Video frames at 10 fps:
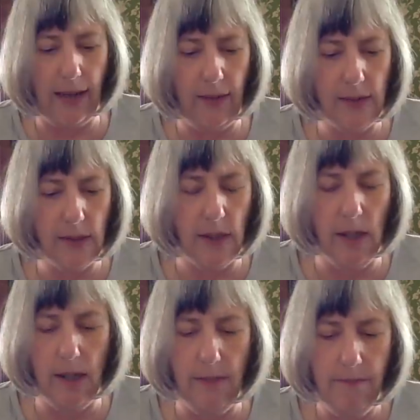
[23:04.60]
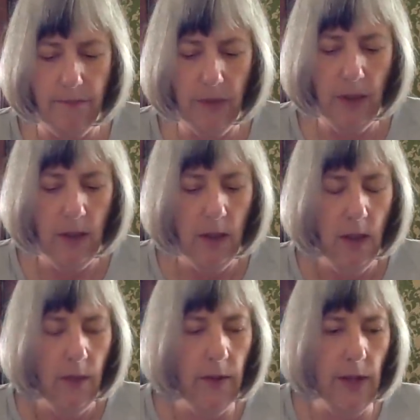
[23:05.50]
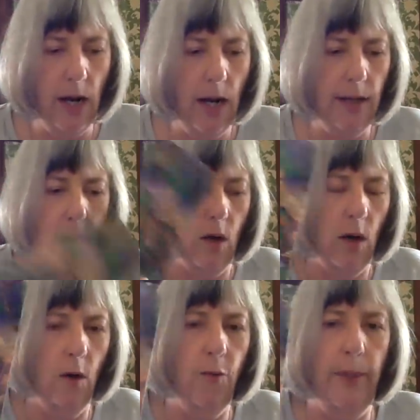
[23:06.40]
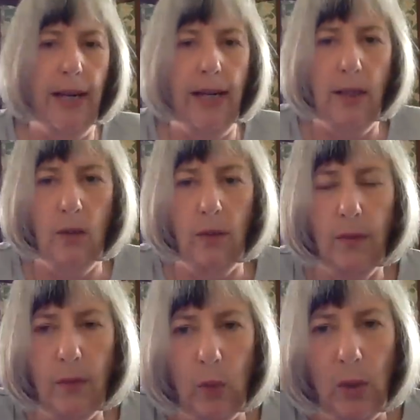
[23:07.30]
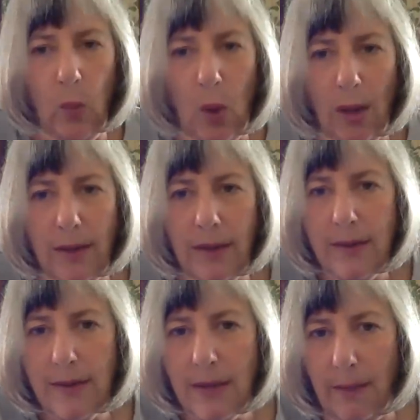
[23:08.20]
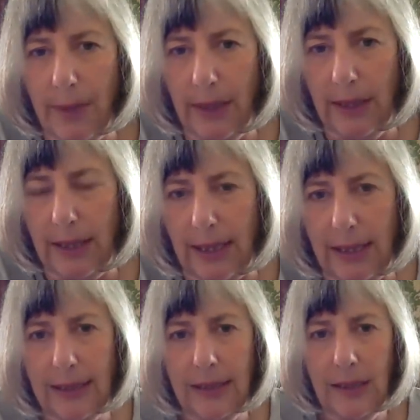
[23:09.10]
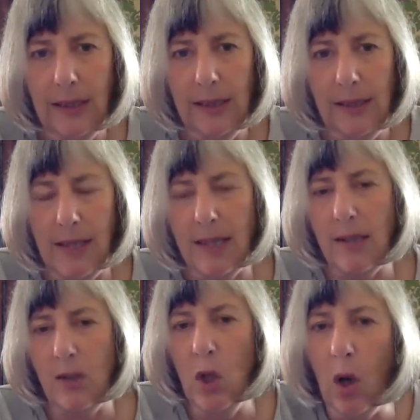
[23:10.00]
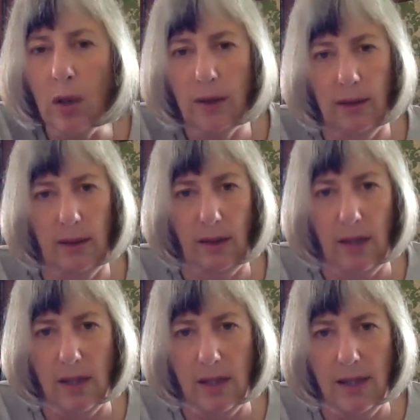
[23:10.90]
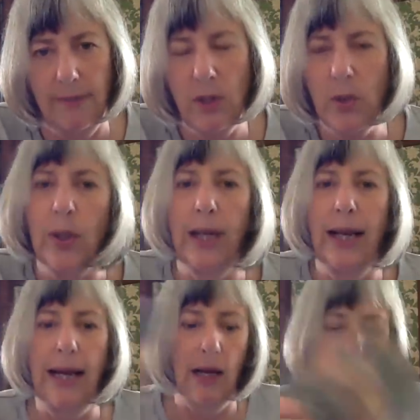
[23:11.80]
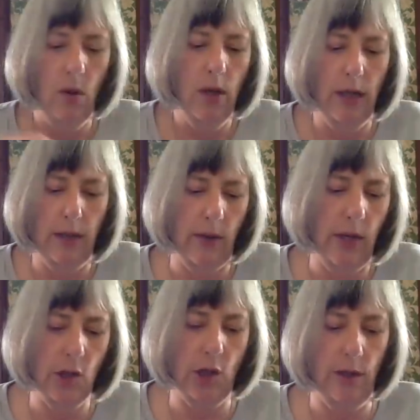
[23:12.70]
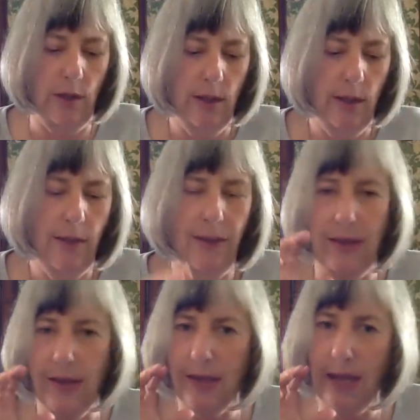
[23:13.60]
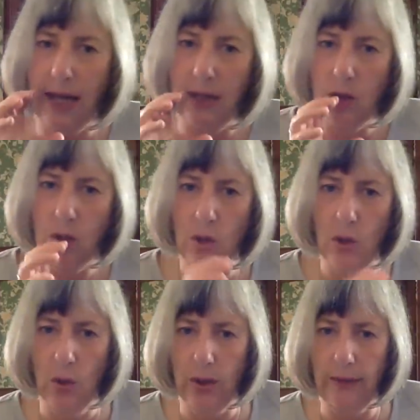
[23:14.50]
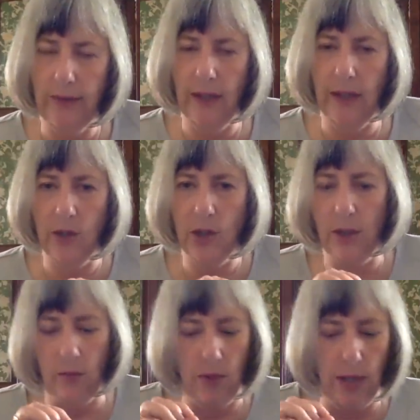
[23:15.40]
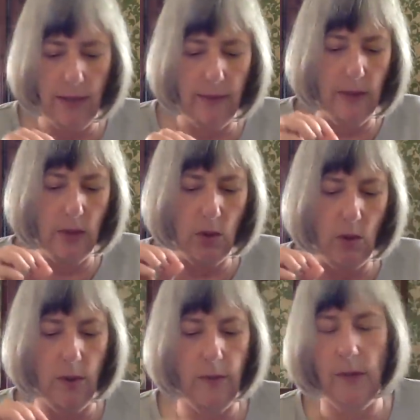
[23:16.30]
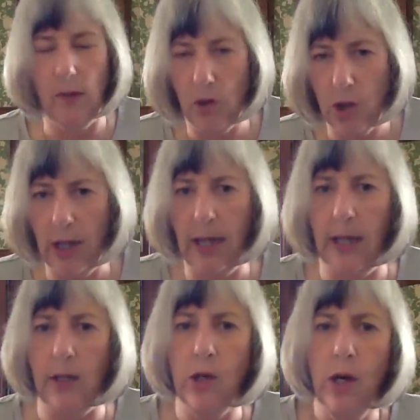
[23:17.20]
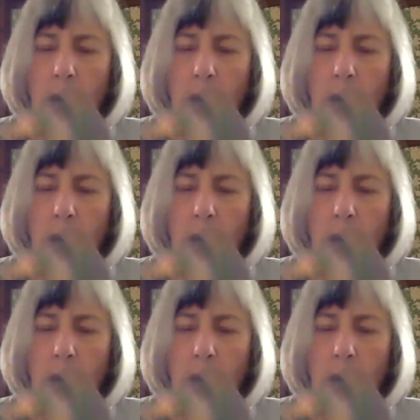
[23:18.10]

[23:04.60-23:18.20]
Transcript: this time. The Knight of Pentacles, we want stability. This is not the time to allow aggression. This is that Taurus energy. Uranus and Taurus is change